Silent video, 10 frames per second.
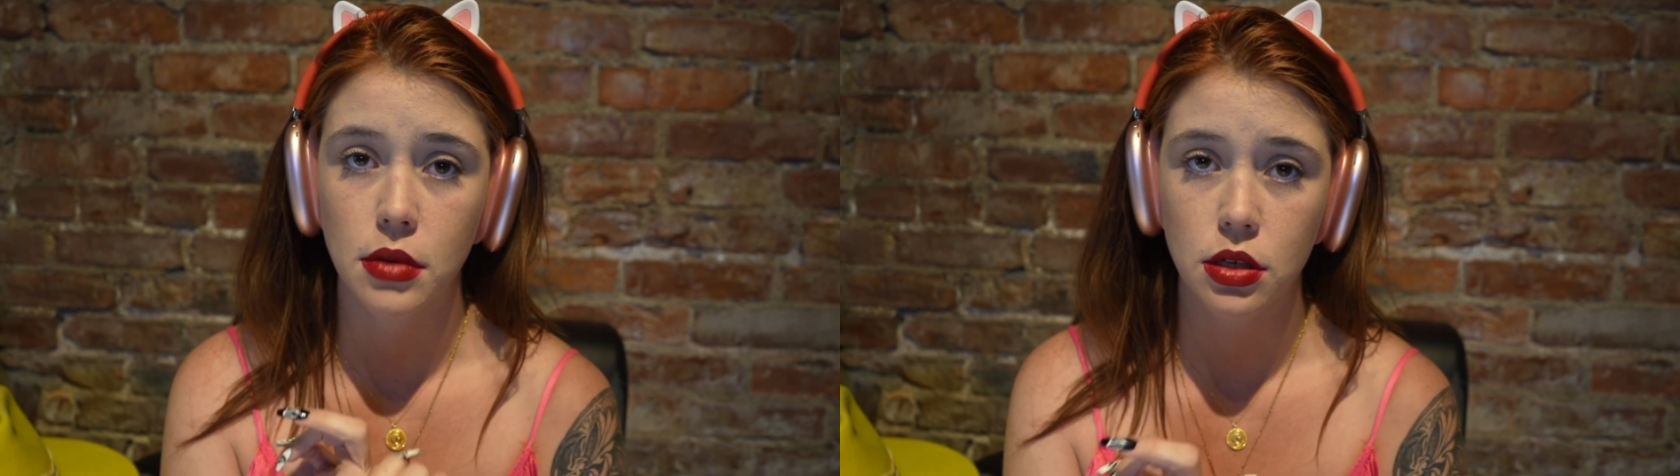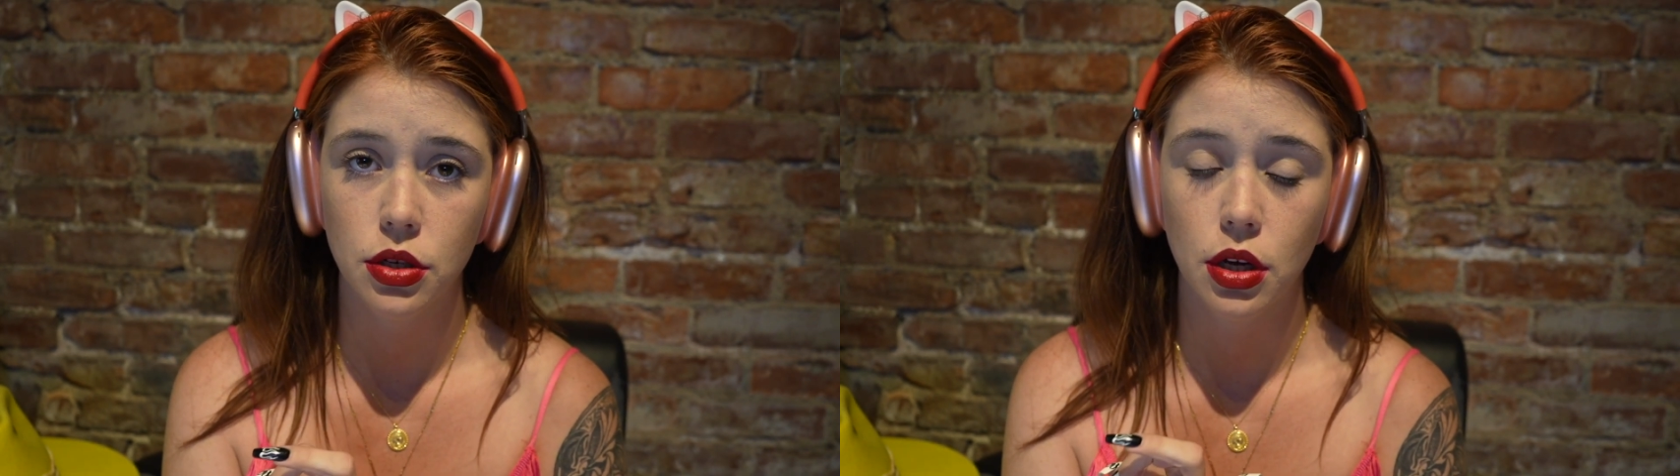
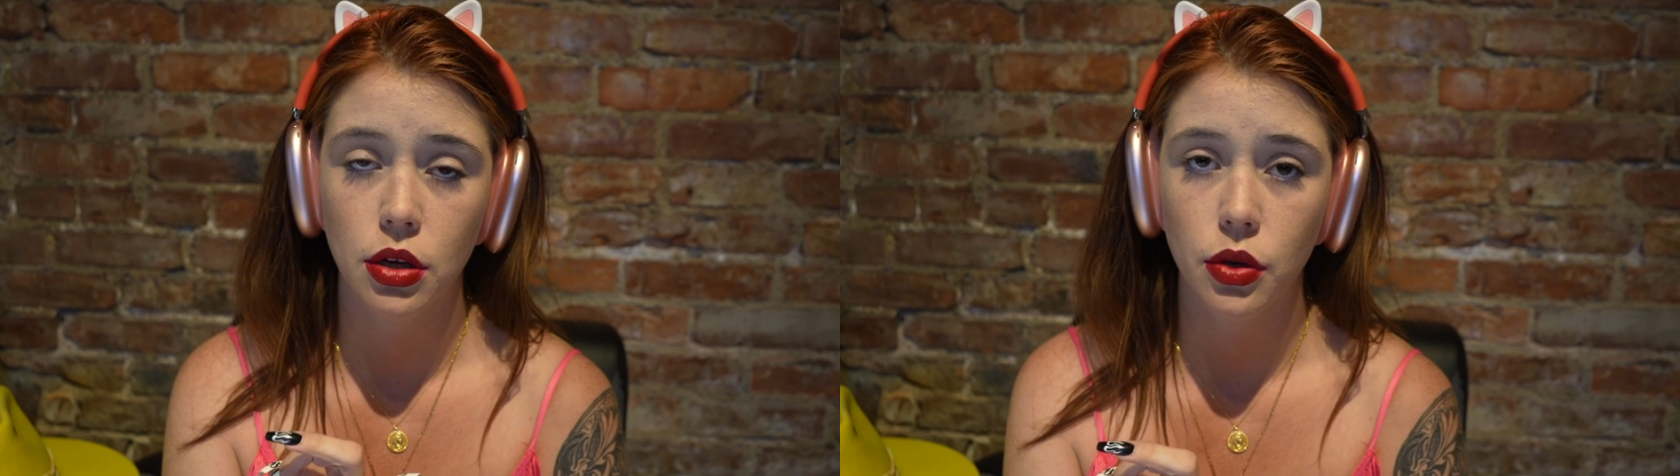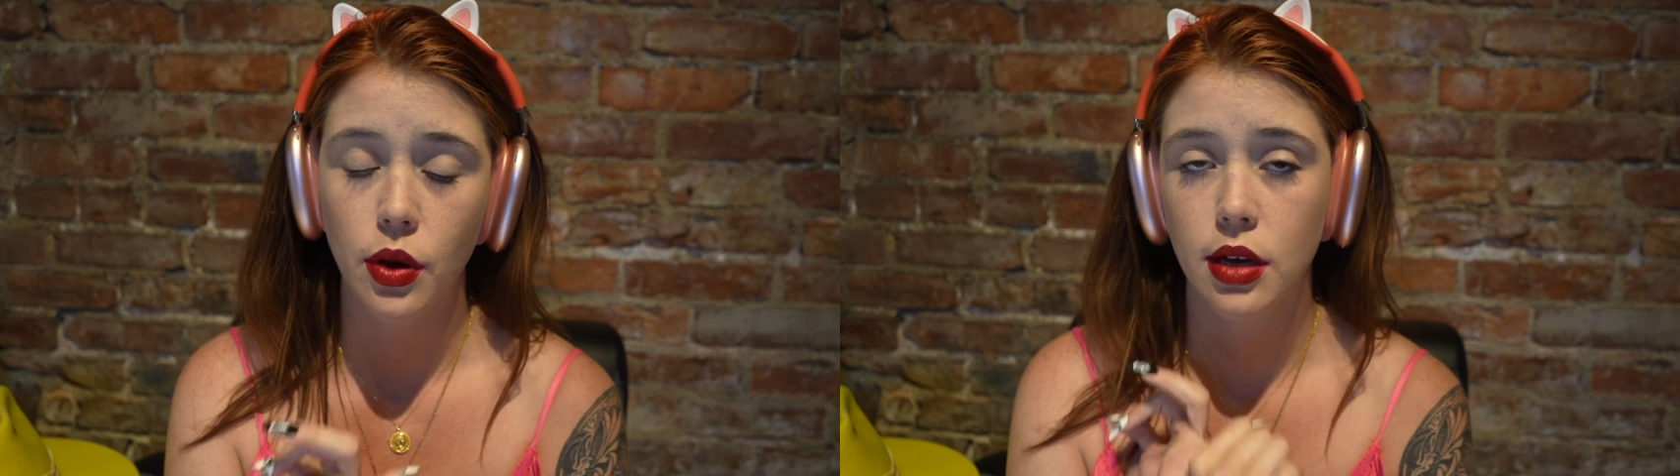Misha
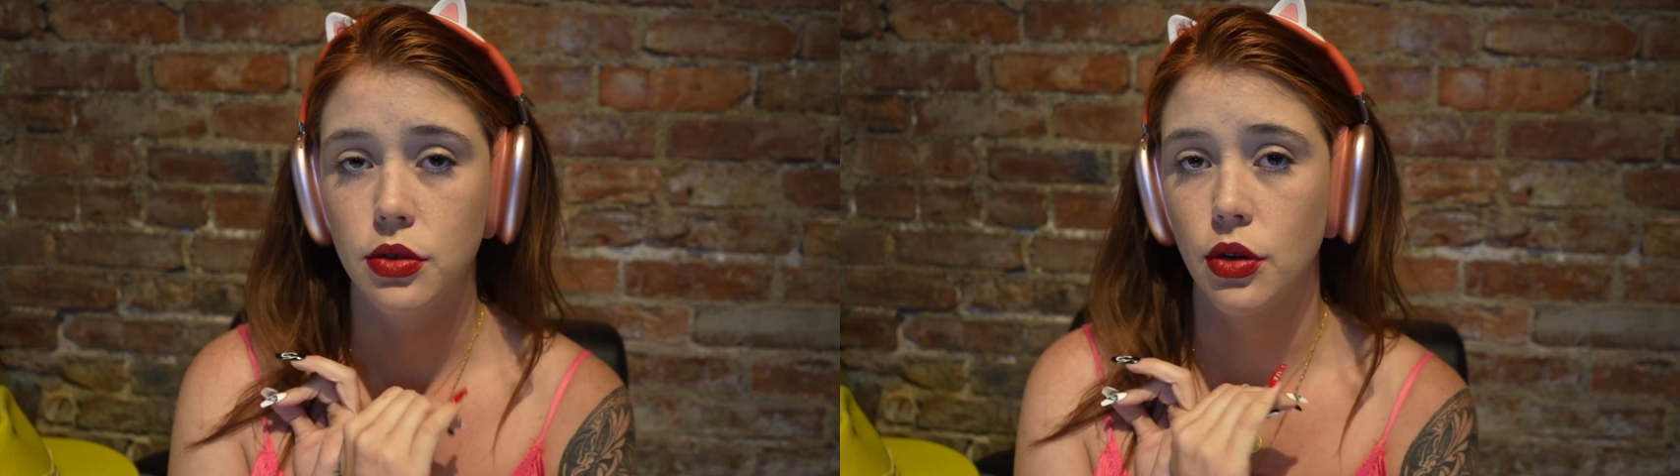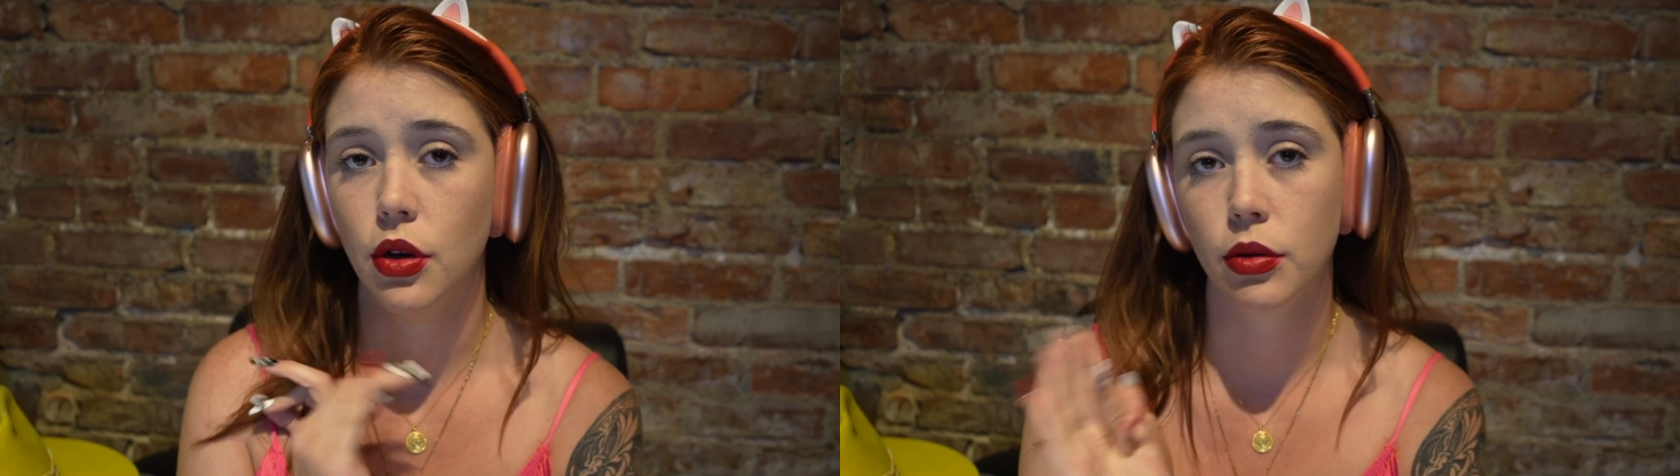who has
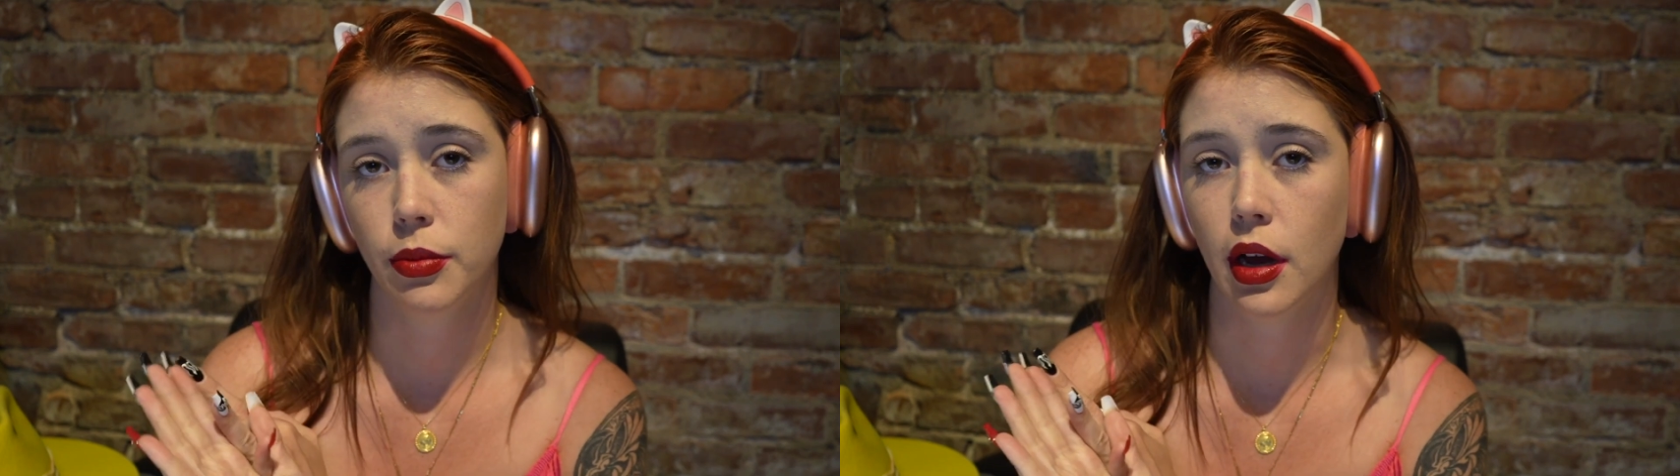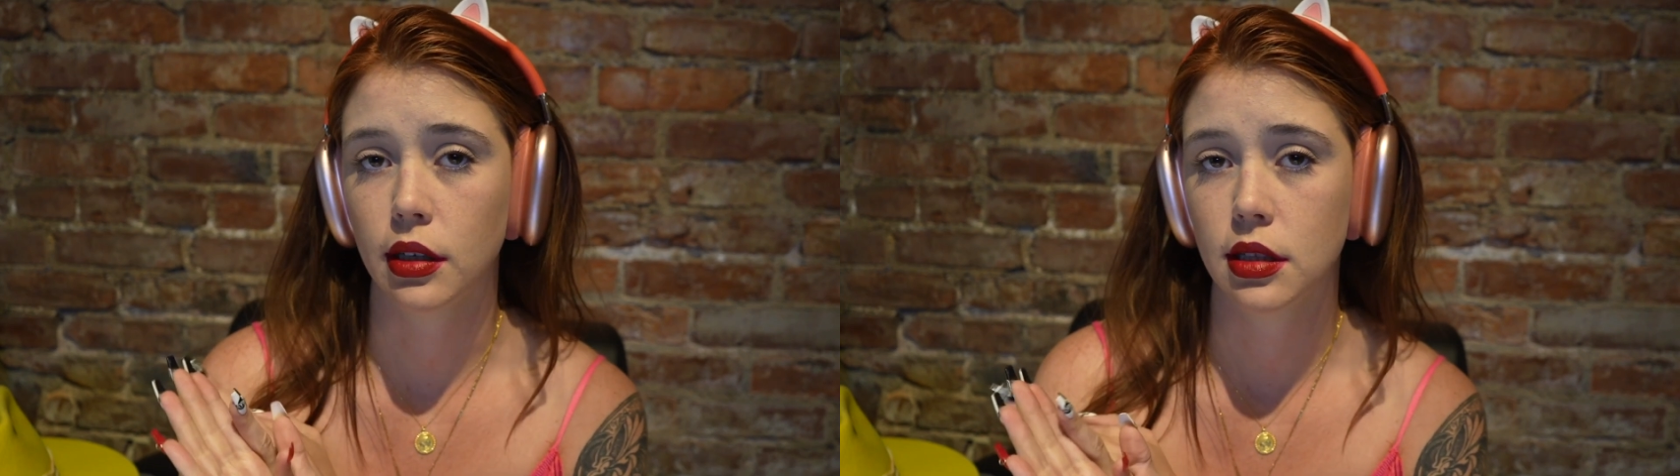her own
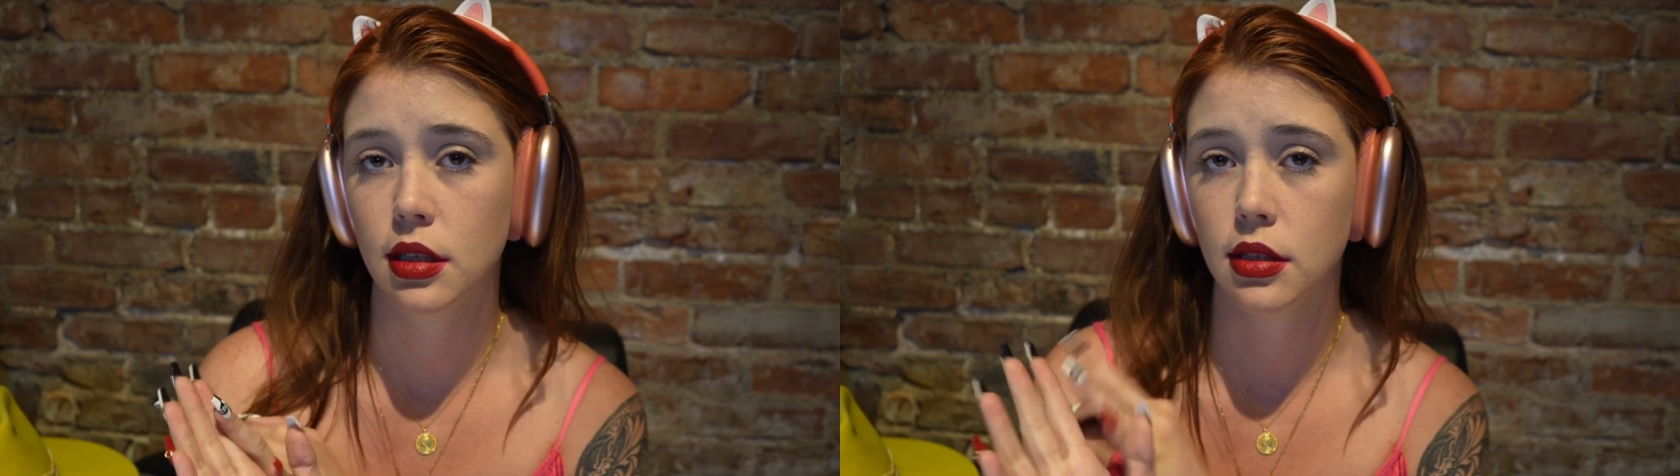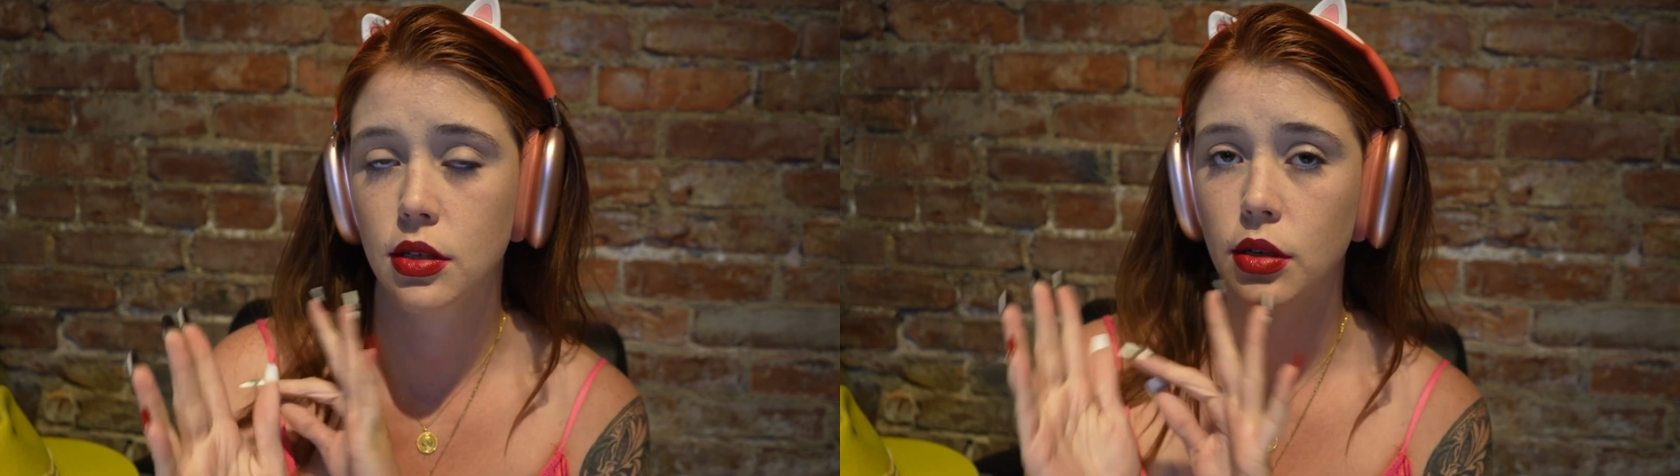practice.